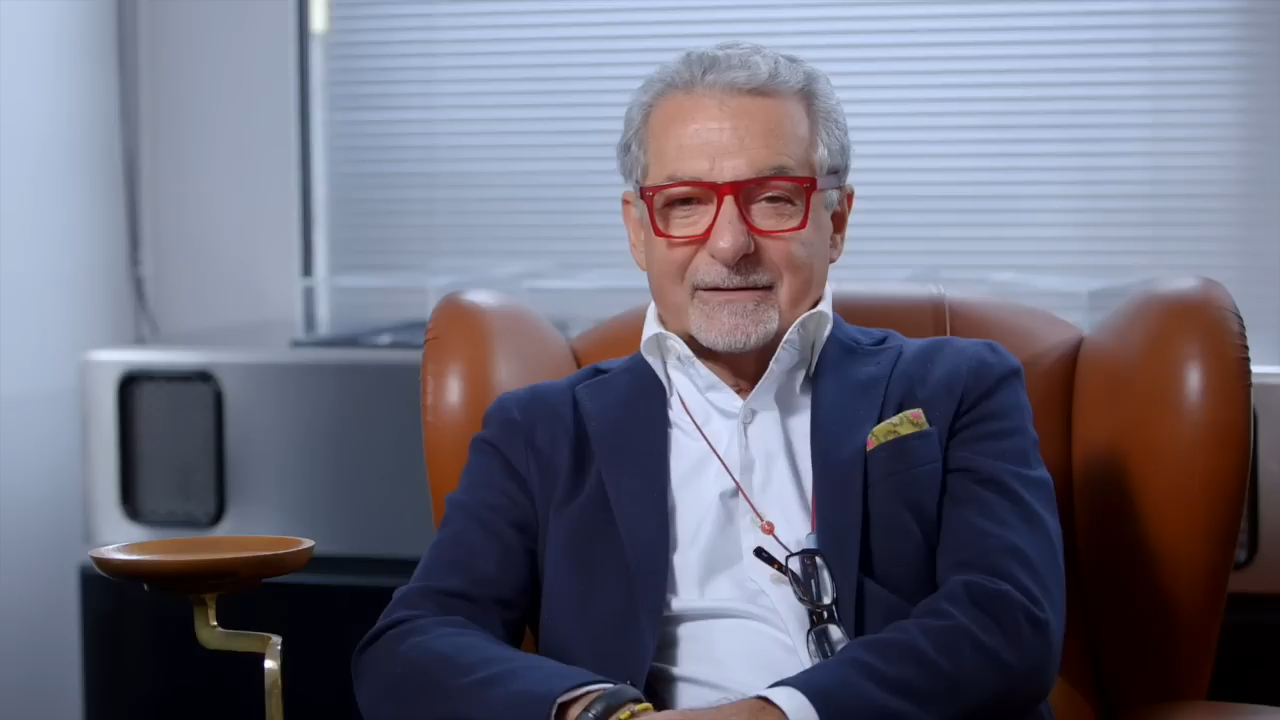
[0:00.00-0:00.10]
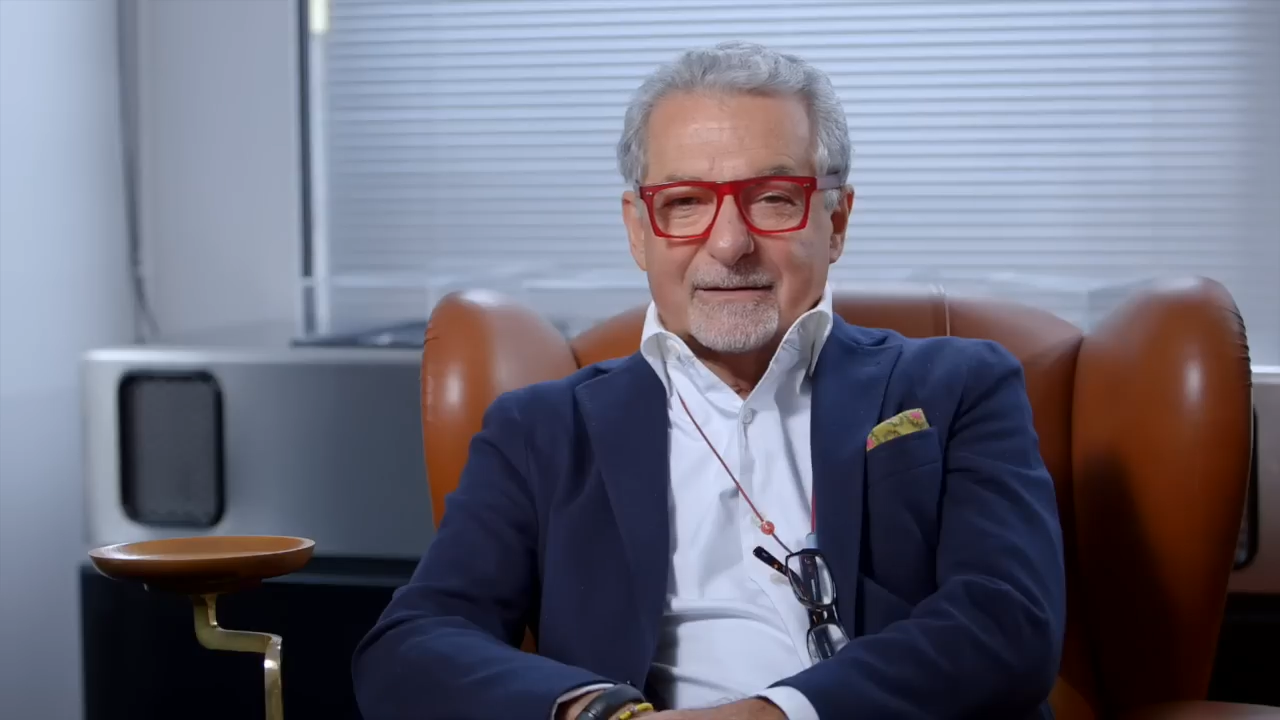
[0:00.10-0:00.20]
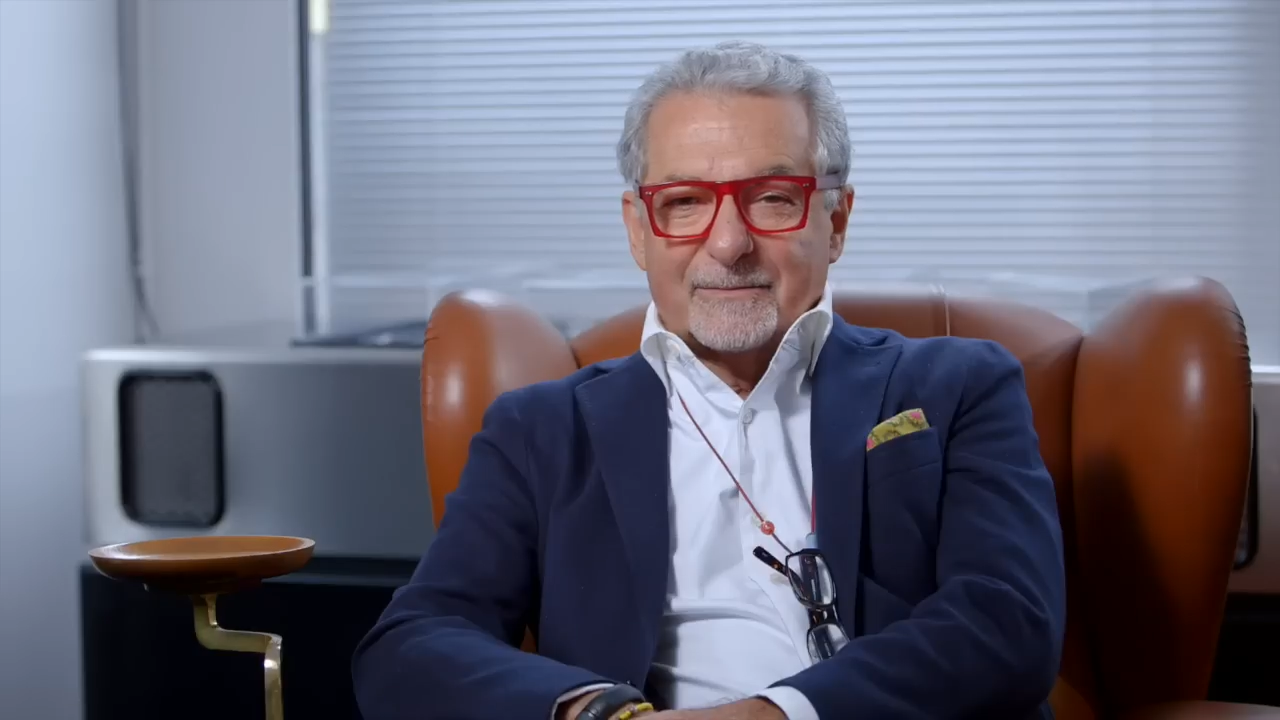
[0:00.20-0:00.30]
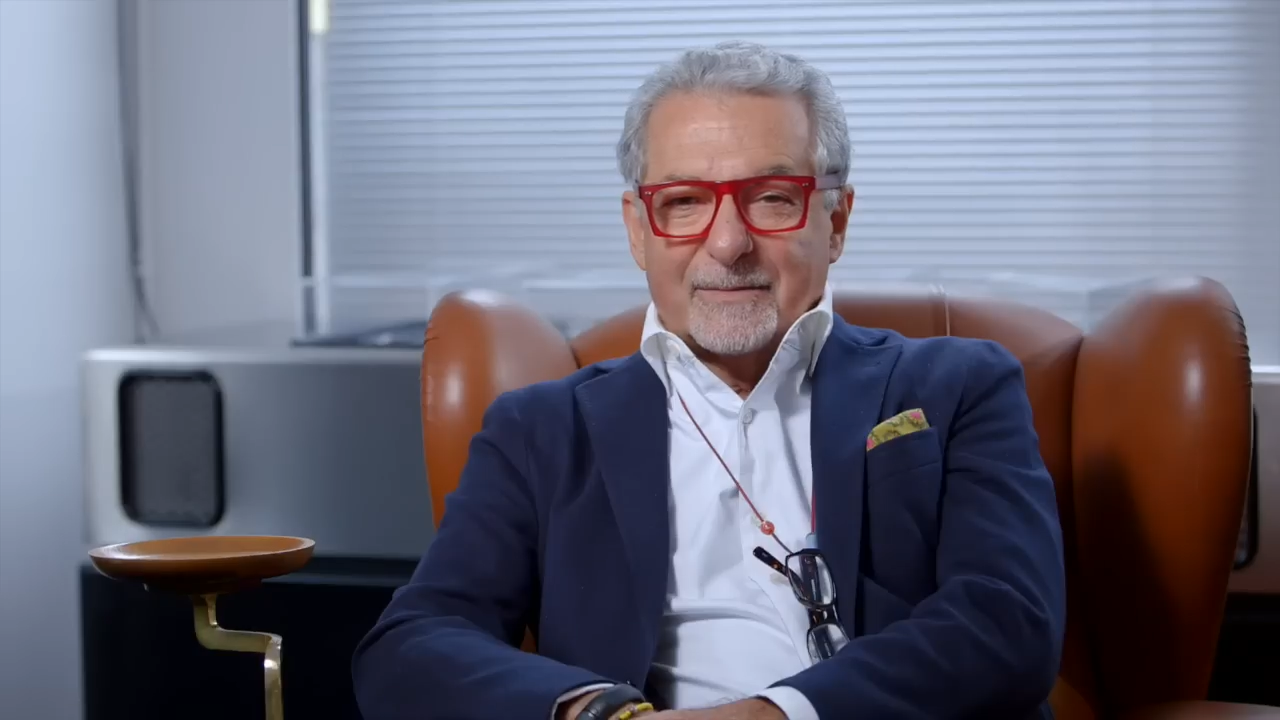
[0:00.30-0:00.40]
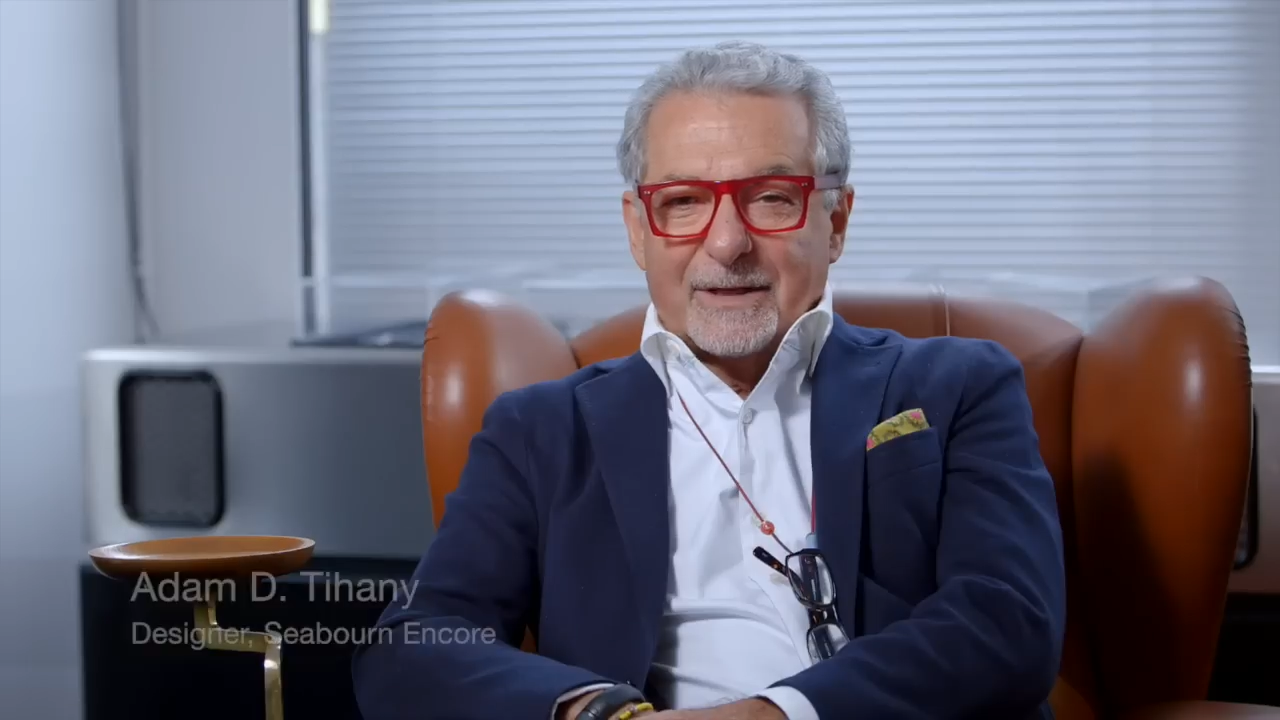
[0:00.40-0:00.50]

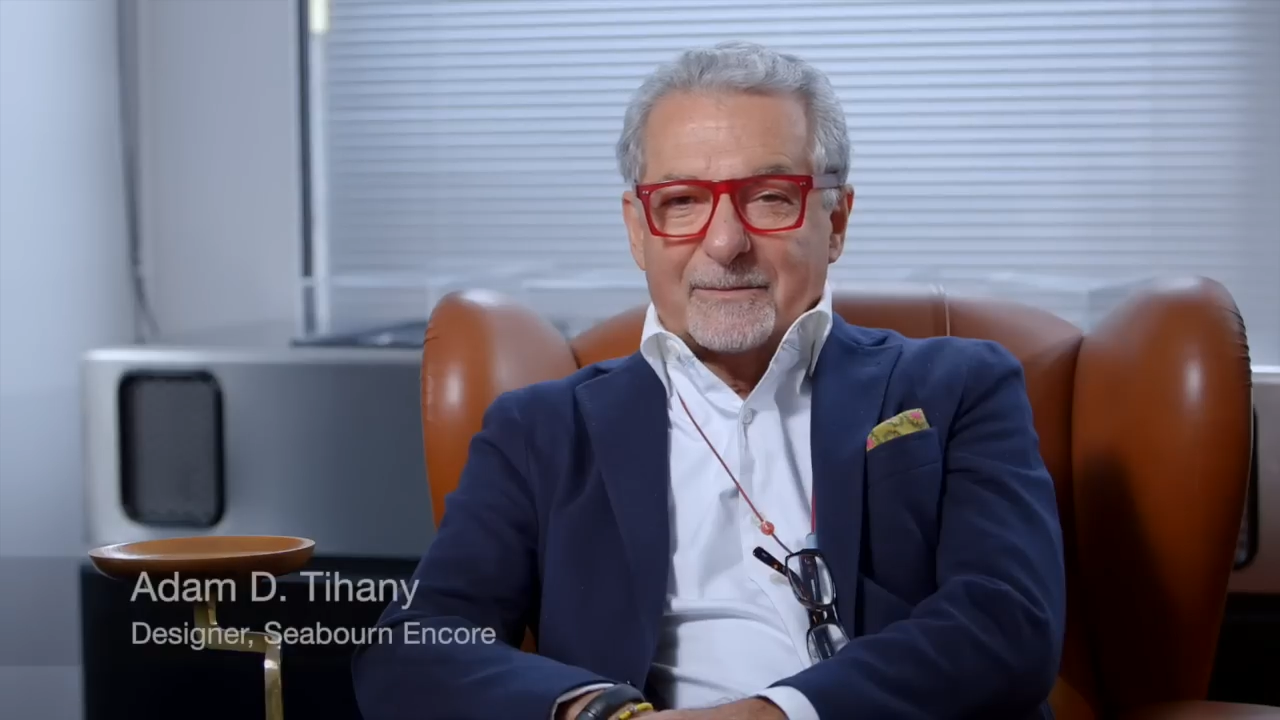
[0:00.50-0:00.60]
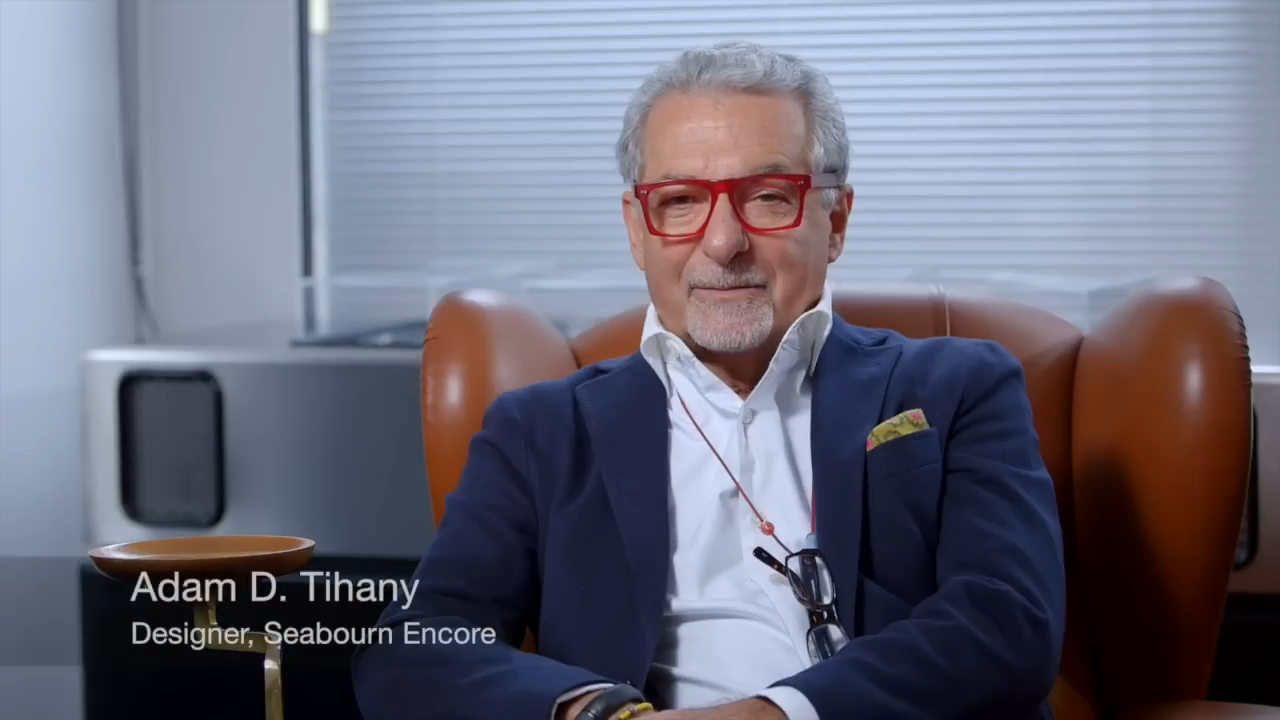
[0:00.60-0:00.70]
My